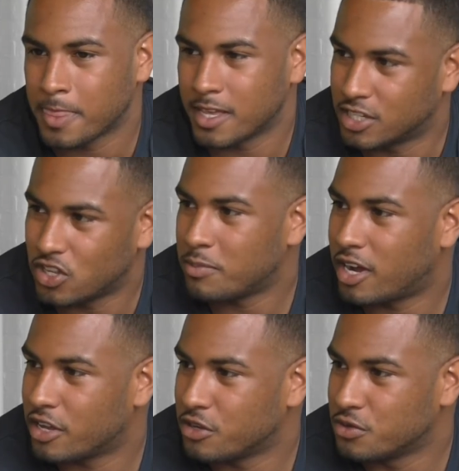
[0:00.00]
it's all about
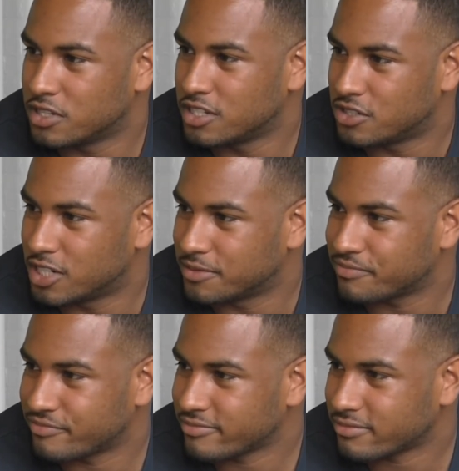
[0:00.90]
how you use the internet.
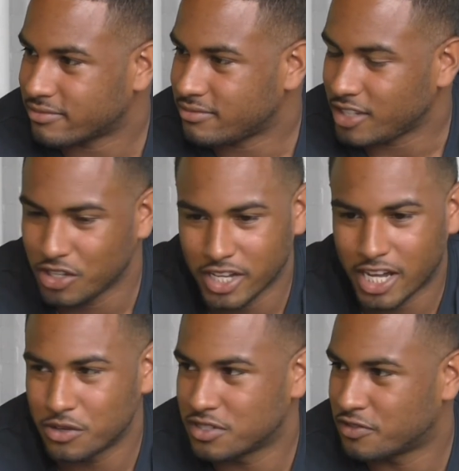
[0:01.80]
You got
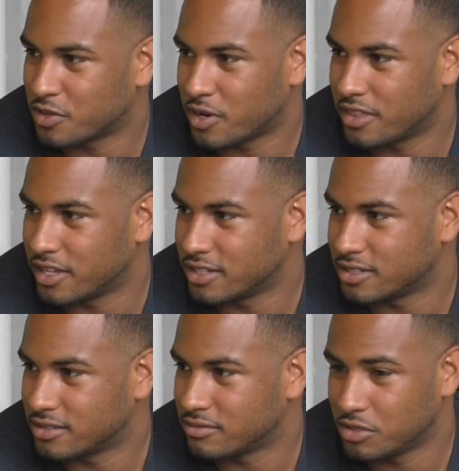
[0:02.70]
to use it for the right
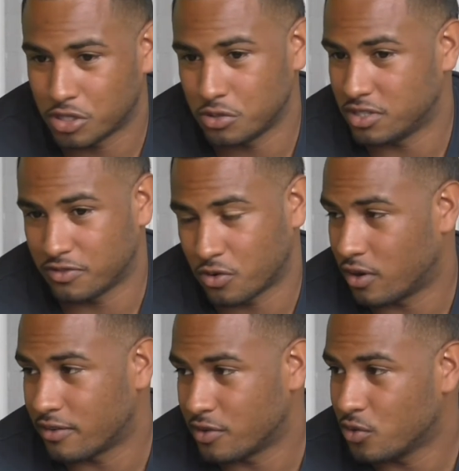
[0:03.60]
things. You could use it for
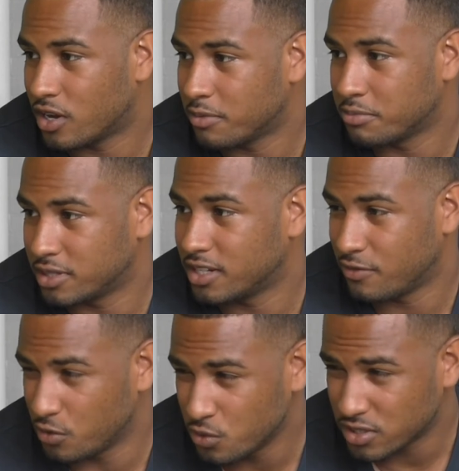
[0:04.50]
whatever you want, but if
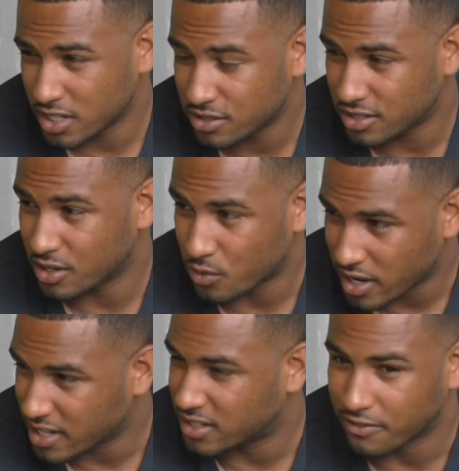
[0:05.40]
you use the internet
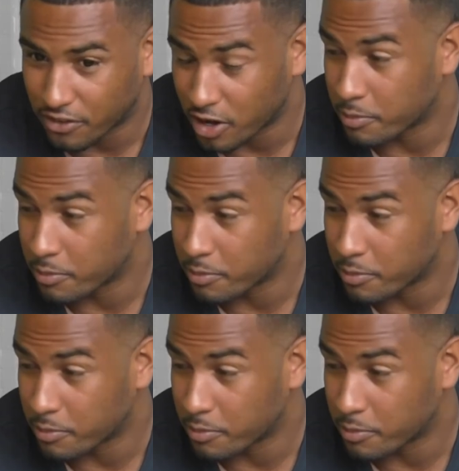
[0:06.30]
right, it's a very